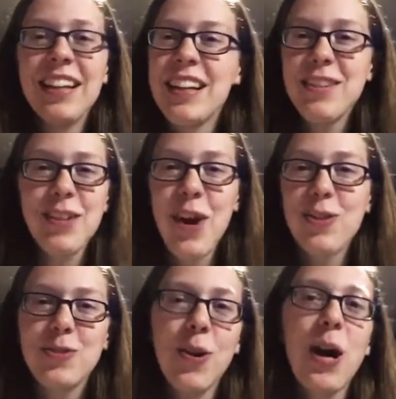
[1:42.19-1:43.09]
It's a long
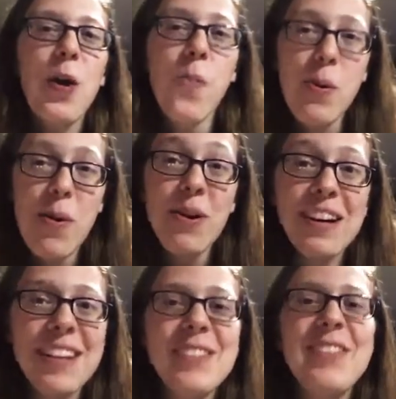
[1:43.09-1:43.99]
story. We won't
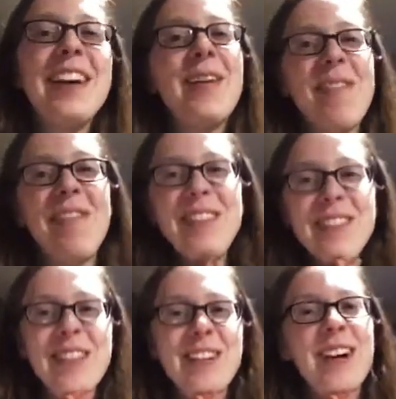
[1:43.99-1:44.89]
get into it. We're
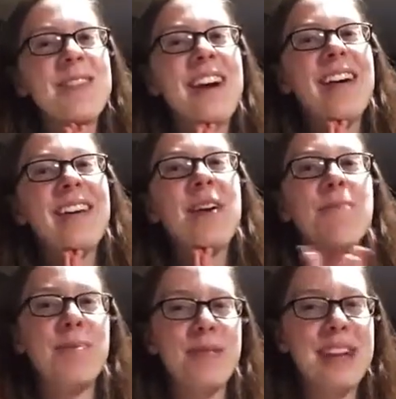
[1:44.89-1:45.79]
just going to talk about
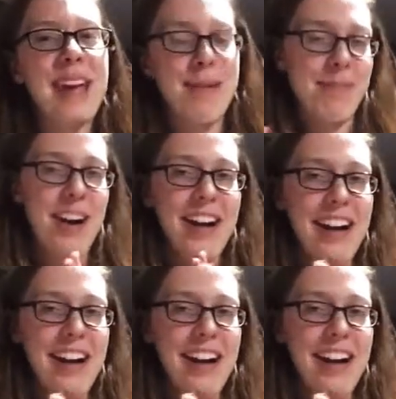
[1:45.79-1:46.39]
boot camp right